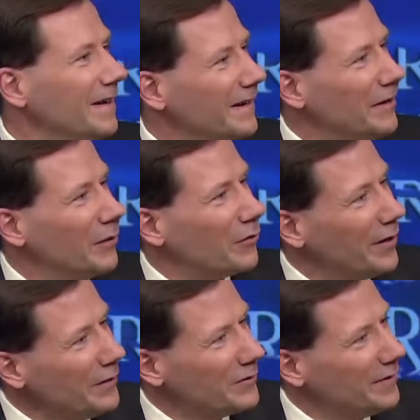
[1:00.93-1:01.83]
You know,
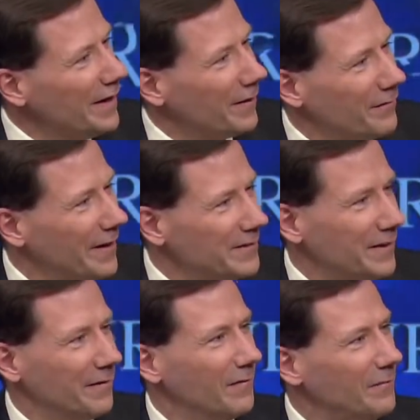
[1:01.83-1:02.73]
credit unions today are
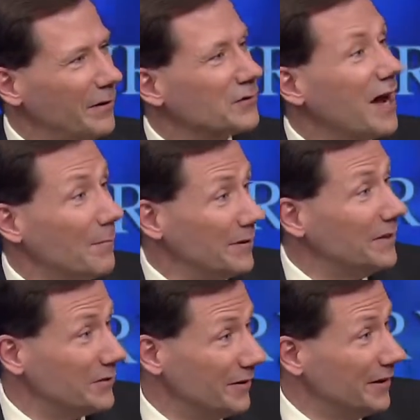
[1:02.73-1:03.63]
facing fierce
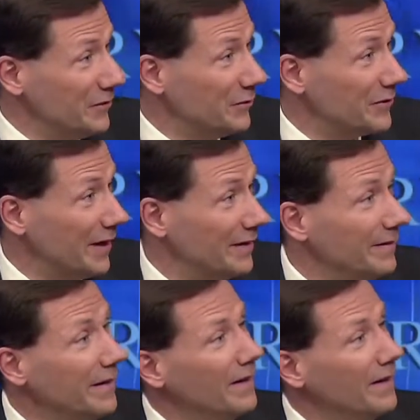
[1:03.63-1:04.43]
competition, as you said.